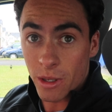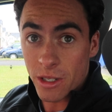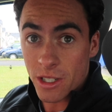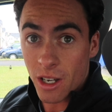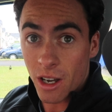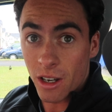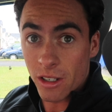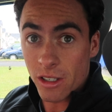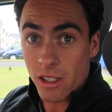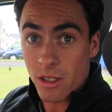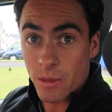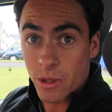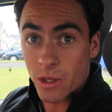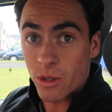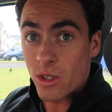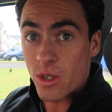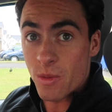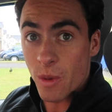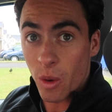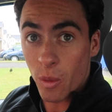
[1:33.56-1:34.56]
my togs,
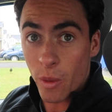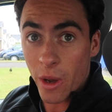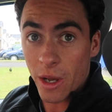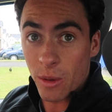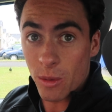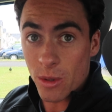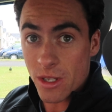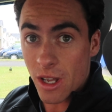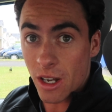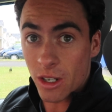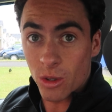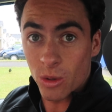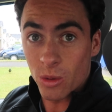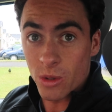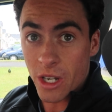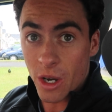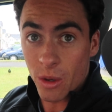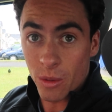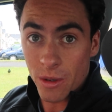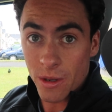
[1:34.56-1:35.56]
because my weight was not
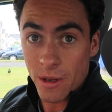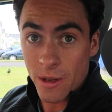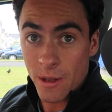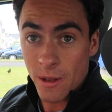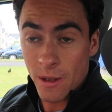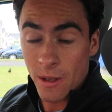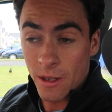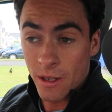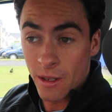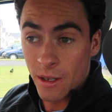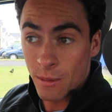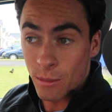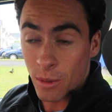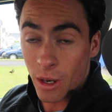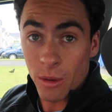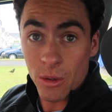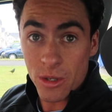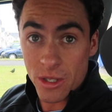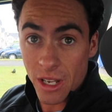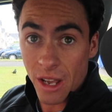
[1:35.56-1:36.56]
going down.
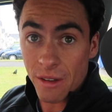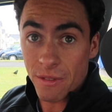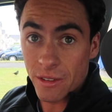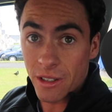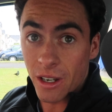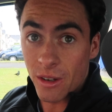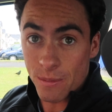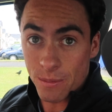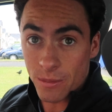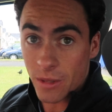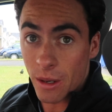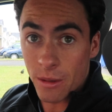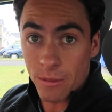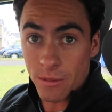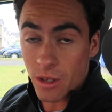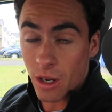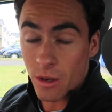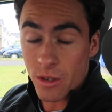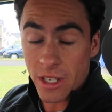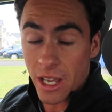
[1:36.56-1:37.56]
But I was definitely,
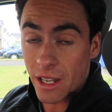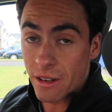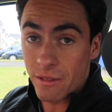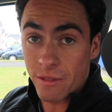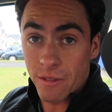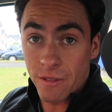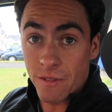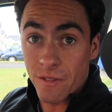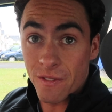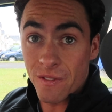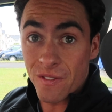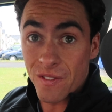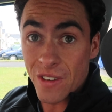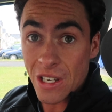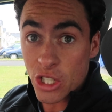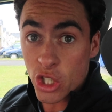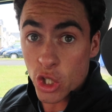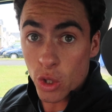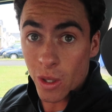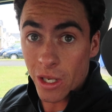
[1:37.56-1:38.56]
I was getting
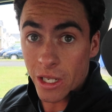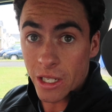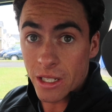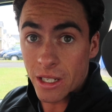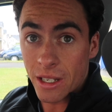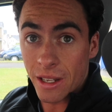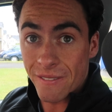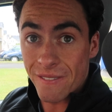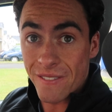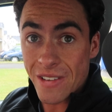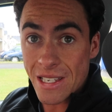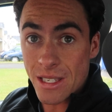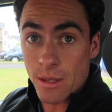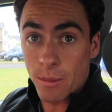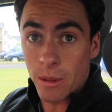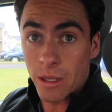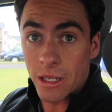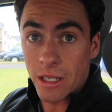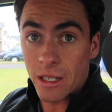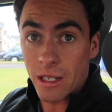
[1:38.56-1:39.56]
visually and
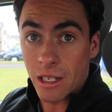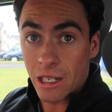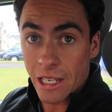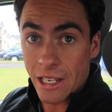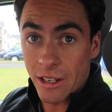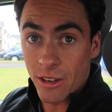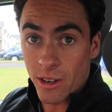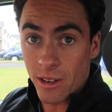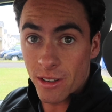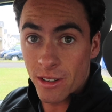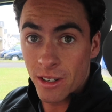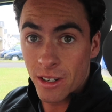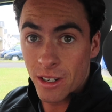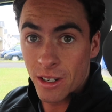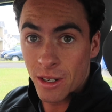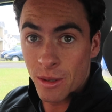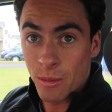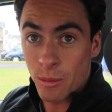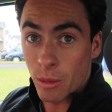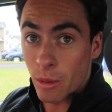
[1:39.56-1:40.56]
visibly leaner,
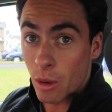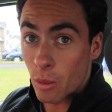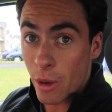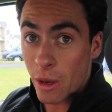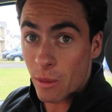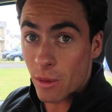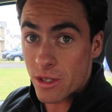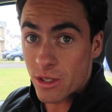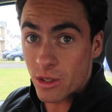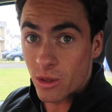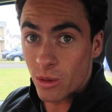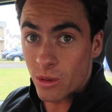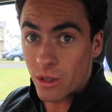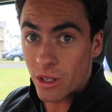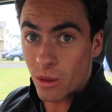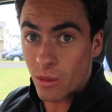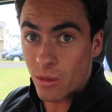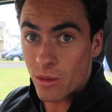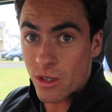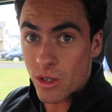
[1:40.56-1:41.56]
but my weight wasn't going
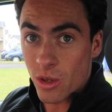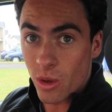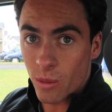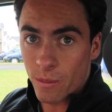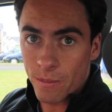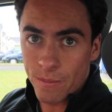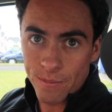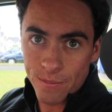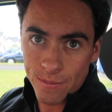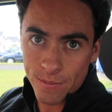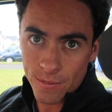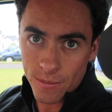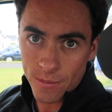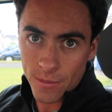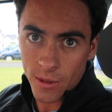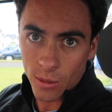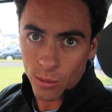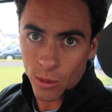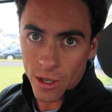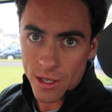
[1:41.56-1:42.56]
down. So
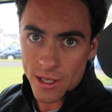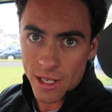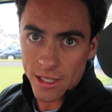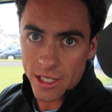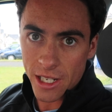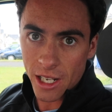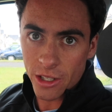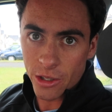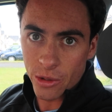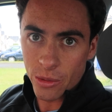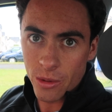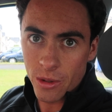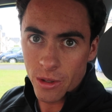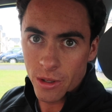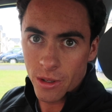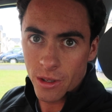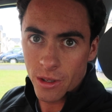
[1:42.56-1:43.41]
what does that tell you?